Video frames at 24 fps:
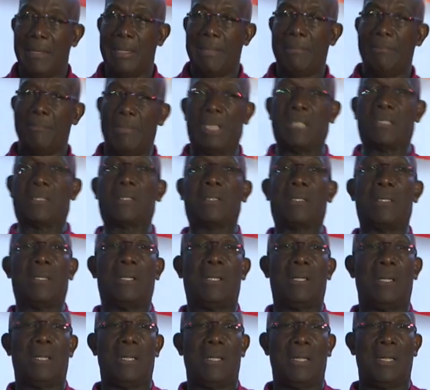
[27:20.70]
But
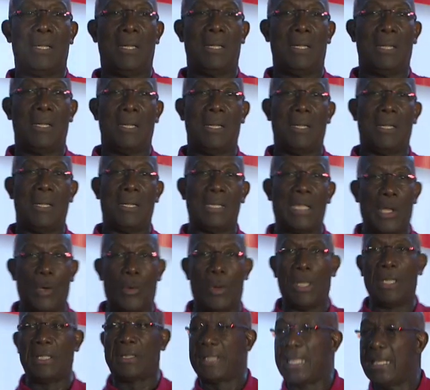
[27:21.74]
they
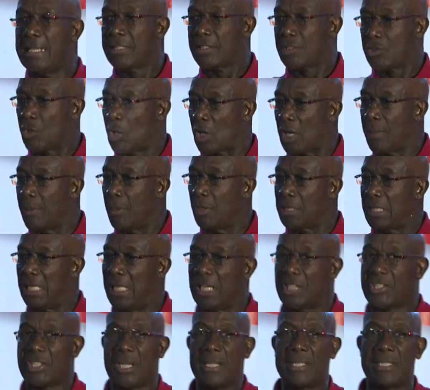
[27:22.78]
want things to talk about
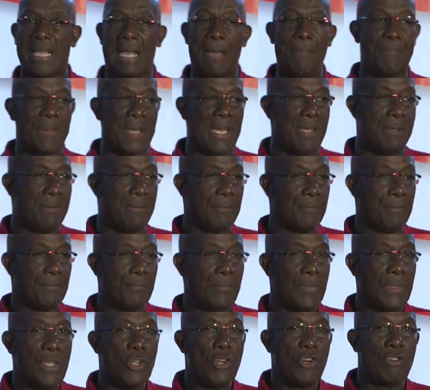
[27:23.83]
election campaign,
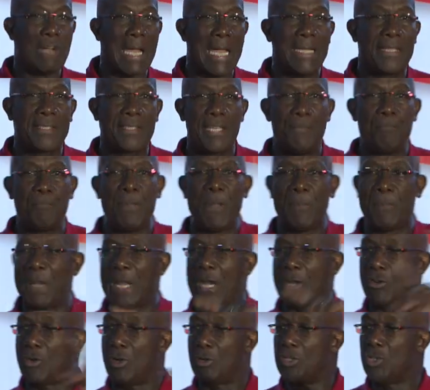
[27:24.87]
writing people
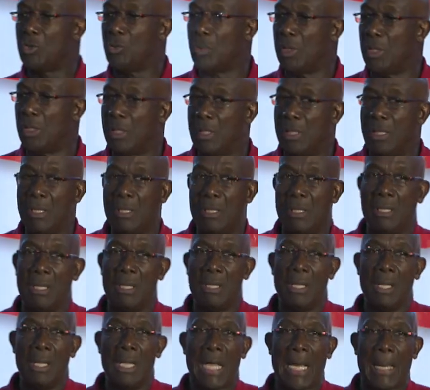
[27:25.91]
around the world
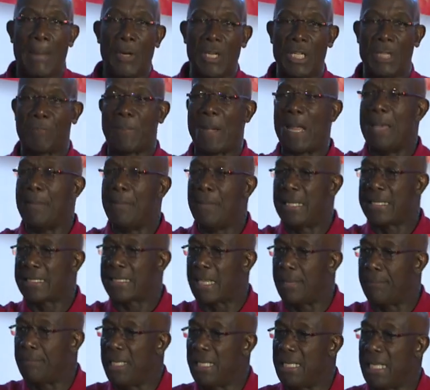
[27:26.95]
about the Prime Minister
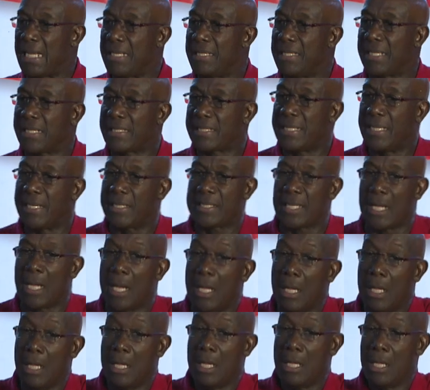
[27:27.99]
being a dictator.
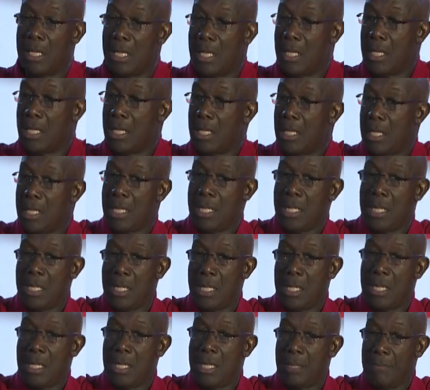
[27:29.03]

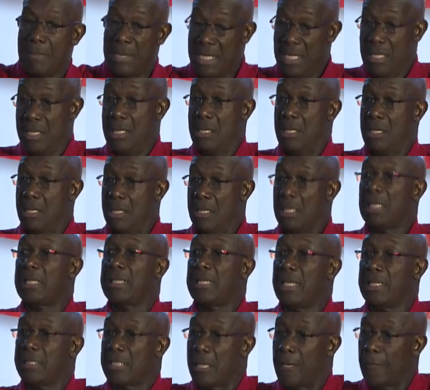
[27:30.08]
Me,
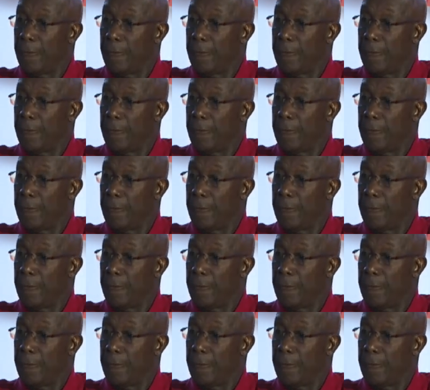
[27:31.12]
dictator.